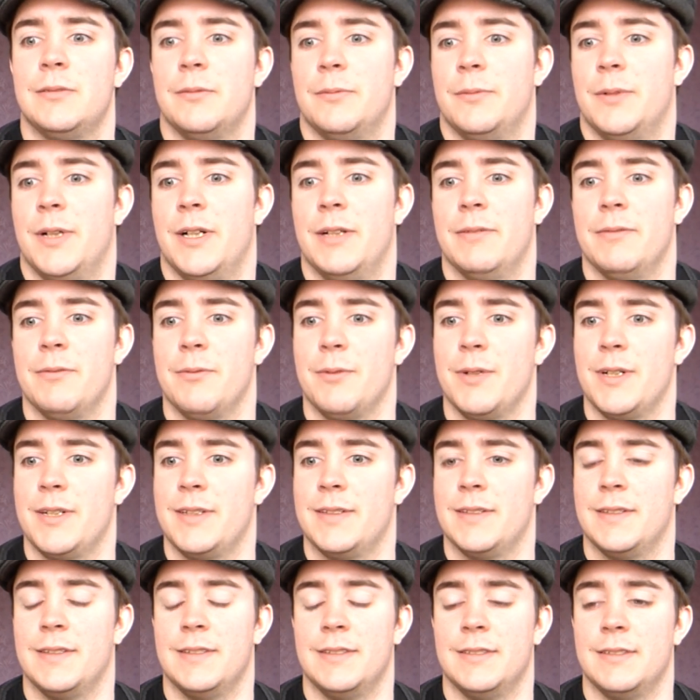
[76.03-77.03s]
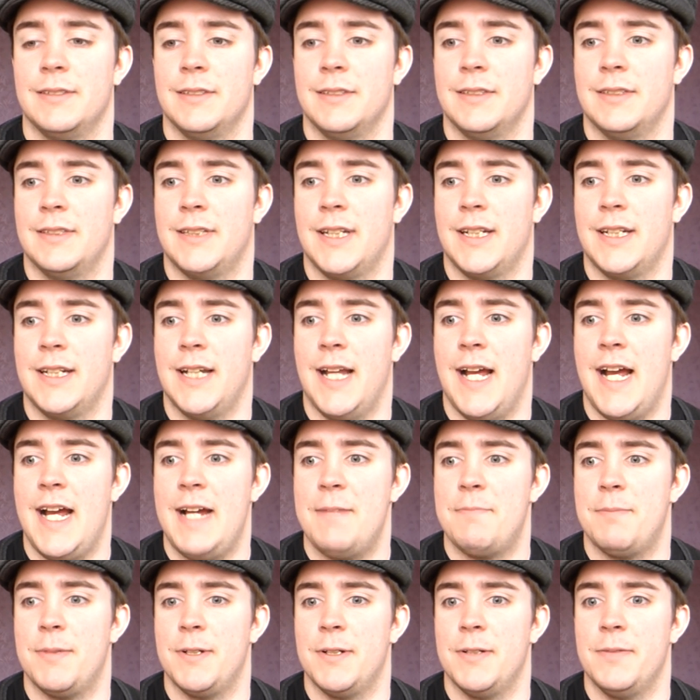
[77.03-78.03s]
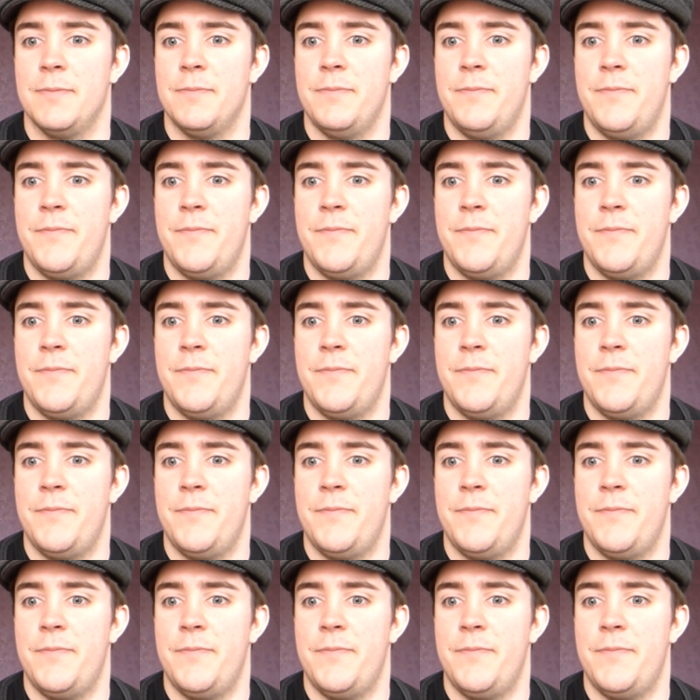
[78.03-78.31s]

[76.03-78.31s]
whatever reason just didn't happen.